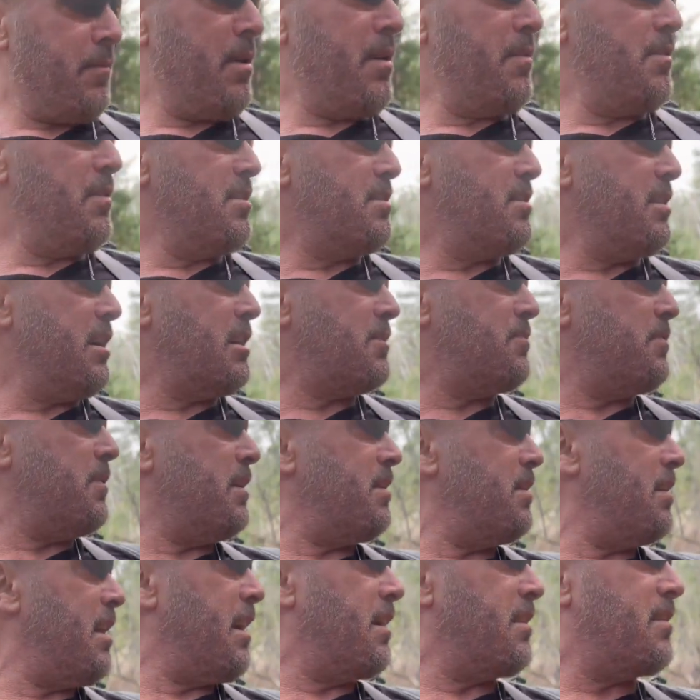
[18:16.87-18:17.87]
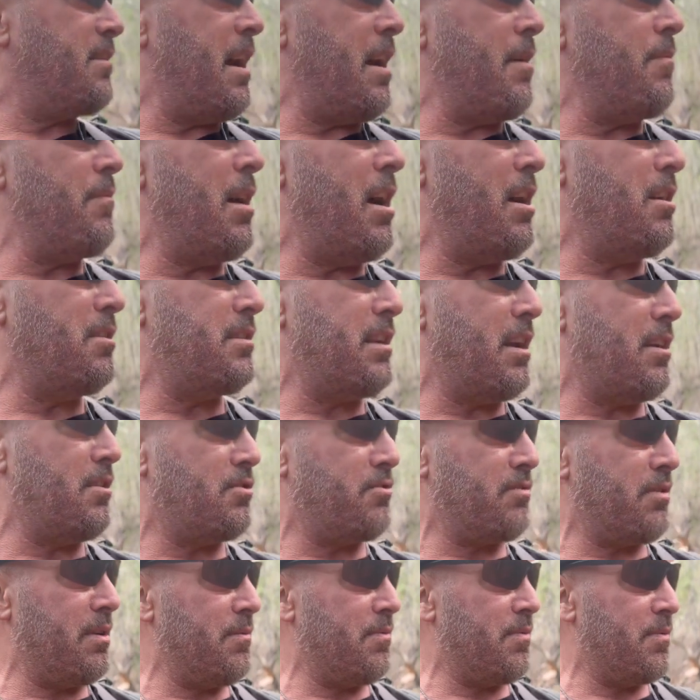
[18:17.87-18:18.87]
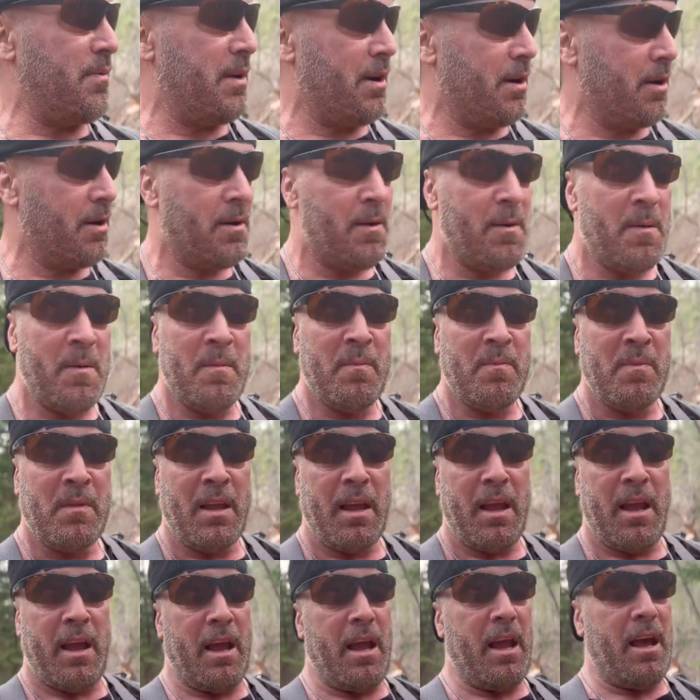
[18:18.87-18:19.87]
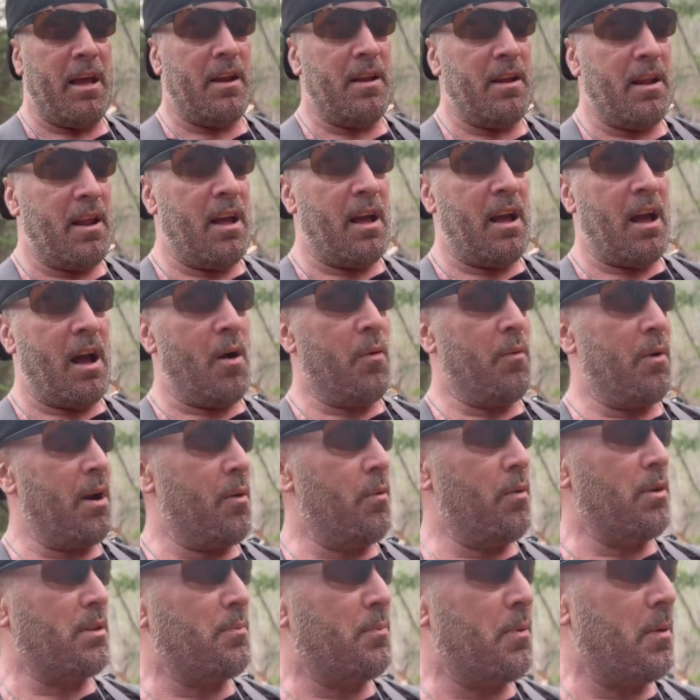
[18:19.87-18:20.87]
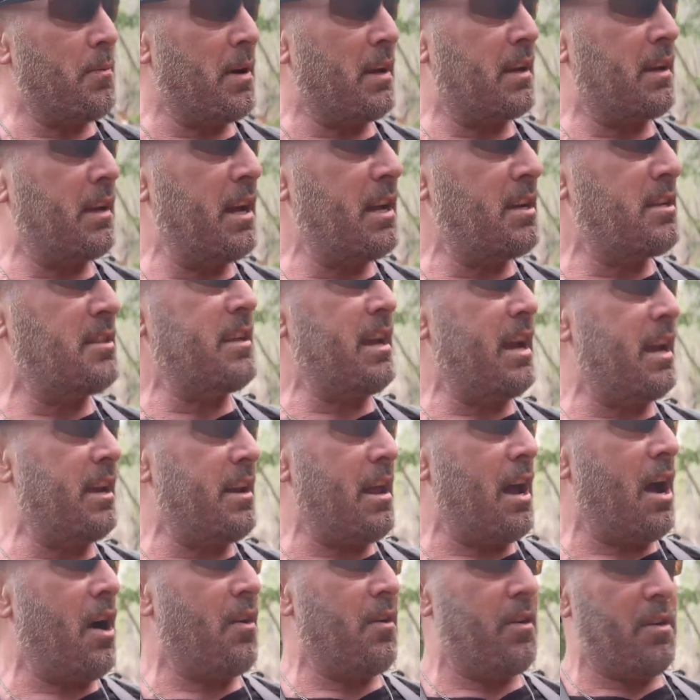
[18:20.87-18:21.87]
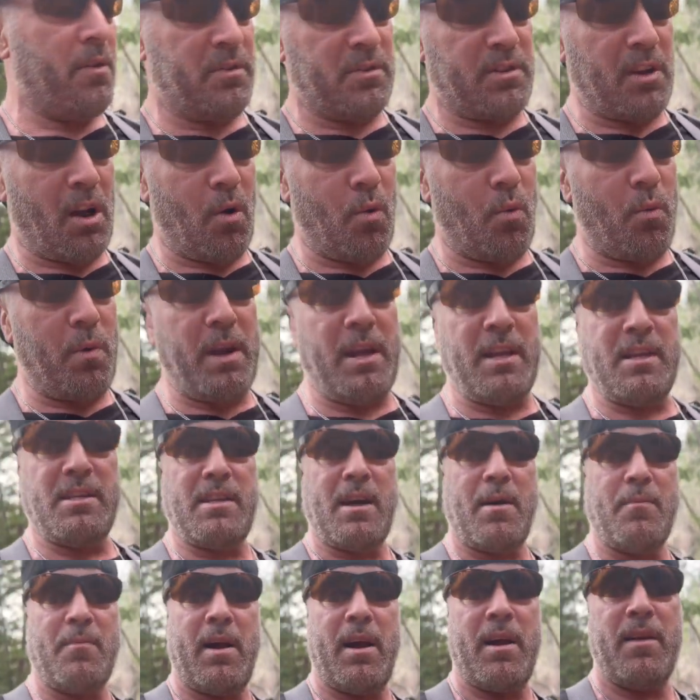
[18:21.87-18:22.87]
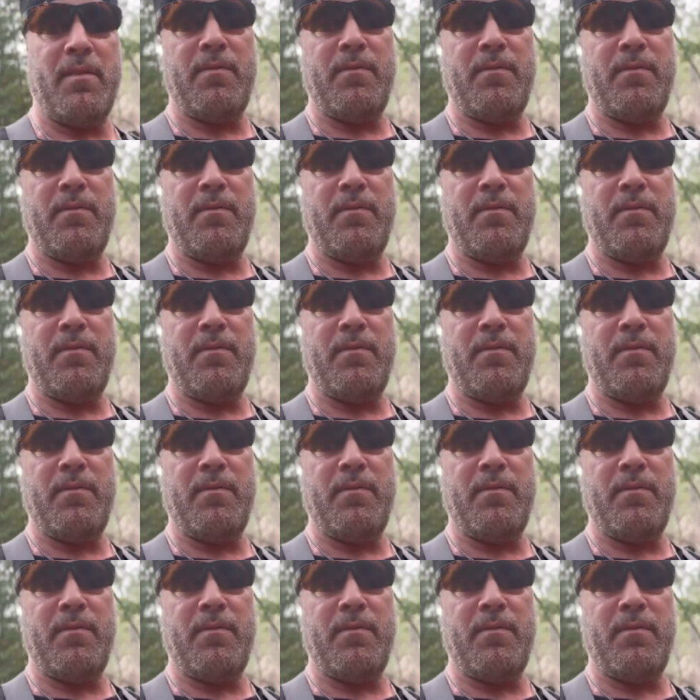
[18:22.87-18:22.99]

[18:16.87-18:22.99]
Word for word: river as this, but like 10 miles downstream from here. And when I went to put my kickstand down, it was all weeds on my,